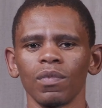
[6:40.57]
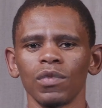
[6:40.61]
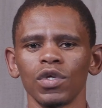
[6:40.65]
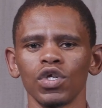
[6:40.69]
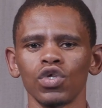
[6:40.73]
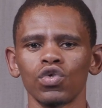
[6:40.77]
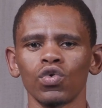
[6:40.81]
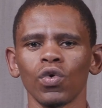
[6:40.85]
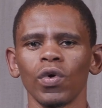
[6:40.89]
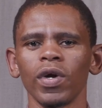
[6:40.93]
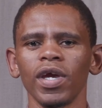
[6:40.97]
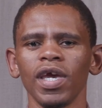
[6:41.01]

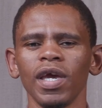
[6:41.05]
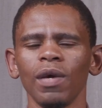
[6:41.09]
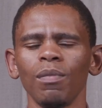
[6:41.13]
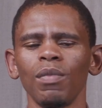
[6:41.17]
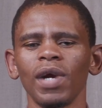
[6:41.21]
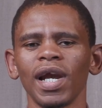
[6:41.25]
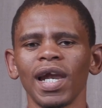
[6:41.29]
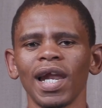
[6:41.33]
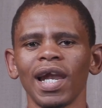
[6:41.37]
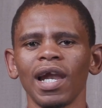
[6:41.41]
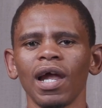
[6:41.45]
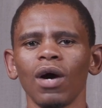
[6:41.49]
So e
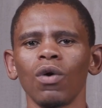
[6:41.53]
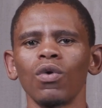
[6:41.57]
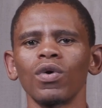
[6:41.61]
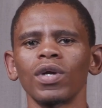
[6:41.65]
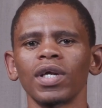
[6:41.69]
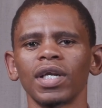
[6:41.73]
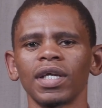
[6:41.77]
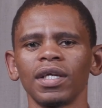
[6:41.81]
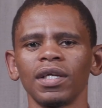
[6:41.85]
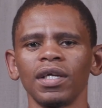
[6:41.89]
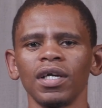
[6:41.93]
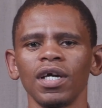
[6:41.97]
bolela
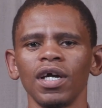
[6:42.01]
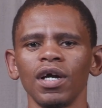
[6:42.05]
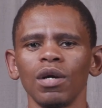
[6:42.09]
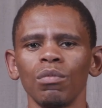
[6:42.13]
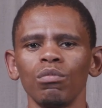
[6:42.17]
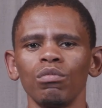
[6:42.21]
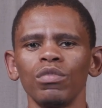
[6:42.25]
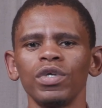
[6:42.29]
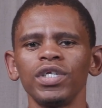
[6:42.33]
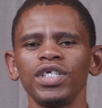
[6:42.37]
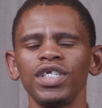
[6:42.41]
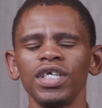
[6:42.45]
gore
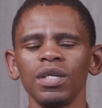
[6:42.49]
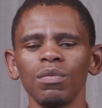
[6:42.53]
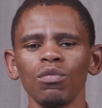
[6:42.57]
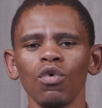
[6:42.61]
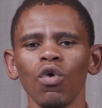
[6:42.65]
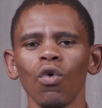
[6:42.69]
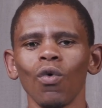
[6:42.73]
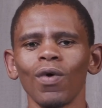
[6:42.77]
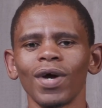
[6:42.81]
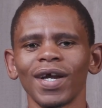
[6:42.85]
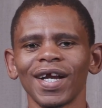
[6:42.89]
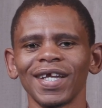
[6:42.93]

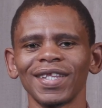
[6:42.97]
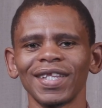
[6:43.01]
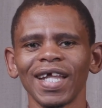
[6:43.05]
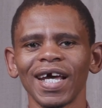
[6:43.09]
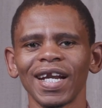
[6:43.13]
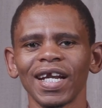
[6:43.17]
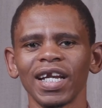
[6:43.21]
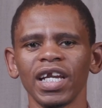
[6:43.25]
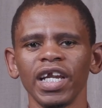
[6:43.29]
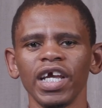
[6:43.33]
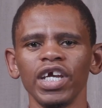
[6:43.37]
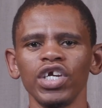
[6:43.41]
Modimo o
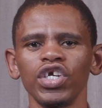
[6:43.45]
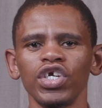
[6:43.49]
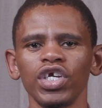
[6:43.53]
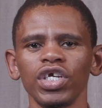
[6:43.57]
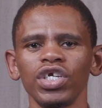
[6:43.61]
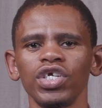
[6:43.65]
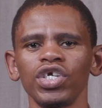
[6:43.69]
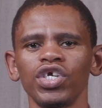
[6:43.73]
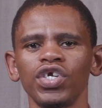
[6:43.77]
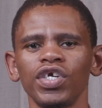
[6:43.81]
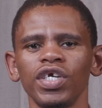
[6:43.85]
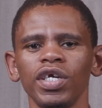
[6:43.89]
rata
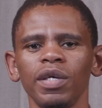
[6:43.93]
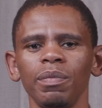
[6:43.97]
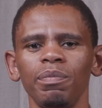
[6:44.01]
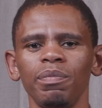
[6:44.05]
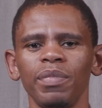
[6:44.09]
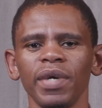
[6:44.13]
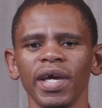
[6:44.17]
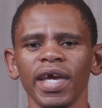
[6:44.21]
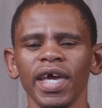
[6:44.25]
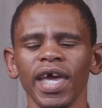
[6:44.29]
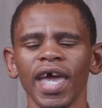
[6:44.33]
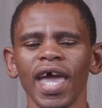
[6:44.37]

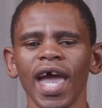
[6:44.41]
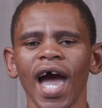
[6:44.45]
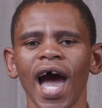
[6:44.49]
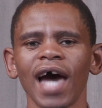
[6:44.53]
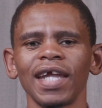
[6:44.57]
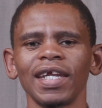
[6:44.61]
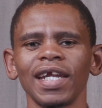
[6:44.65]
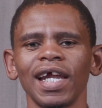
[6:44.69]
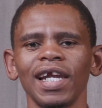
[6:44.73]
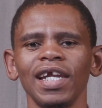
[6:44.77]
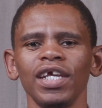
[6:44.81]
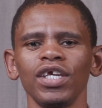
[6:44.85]
relationship e
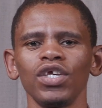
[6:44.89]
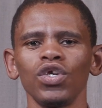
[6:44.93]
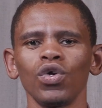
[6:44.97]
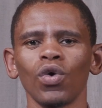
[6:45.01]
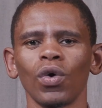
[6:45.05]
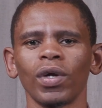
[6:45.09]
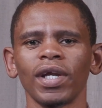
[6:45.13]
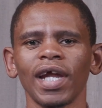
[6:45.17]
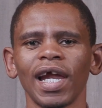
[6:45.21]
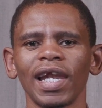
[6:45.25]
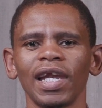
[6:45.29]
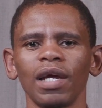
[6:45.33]
a na leng
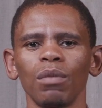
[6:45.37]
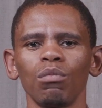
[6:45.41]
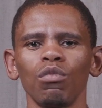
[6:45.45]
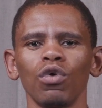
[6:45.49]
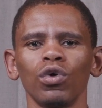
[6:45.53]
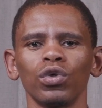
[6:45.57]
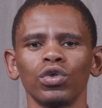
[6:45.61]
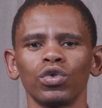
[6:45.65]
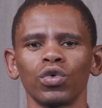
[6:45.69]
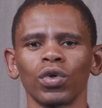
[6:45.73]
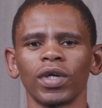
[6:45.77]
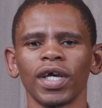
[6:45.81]
yona le motho.